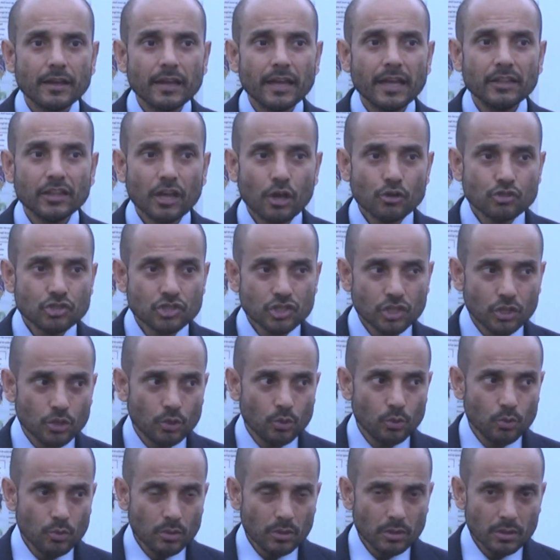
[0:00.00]
in those
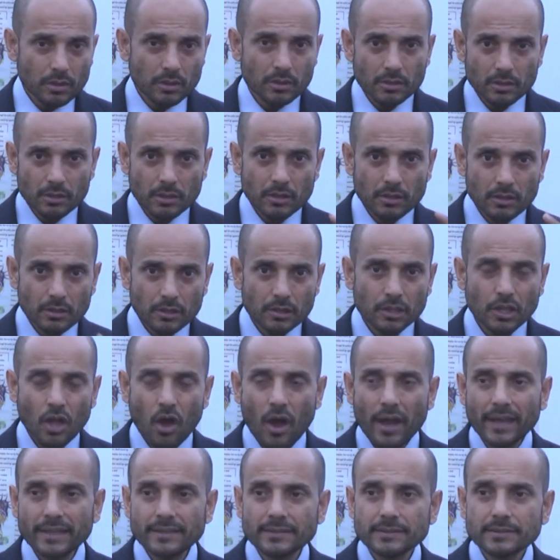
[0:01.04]
two
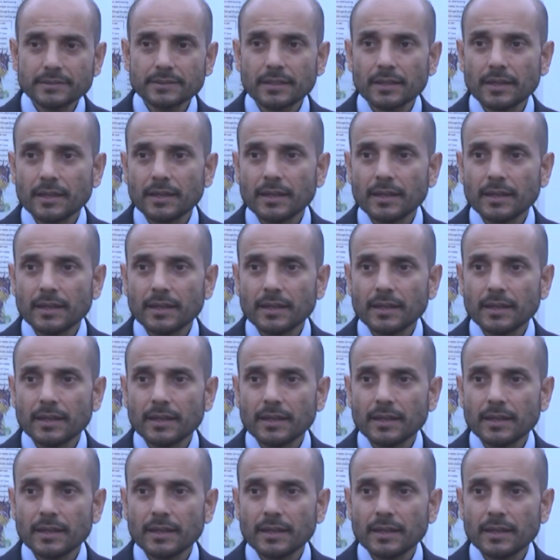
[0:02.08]
lines?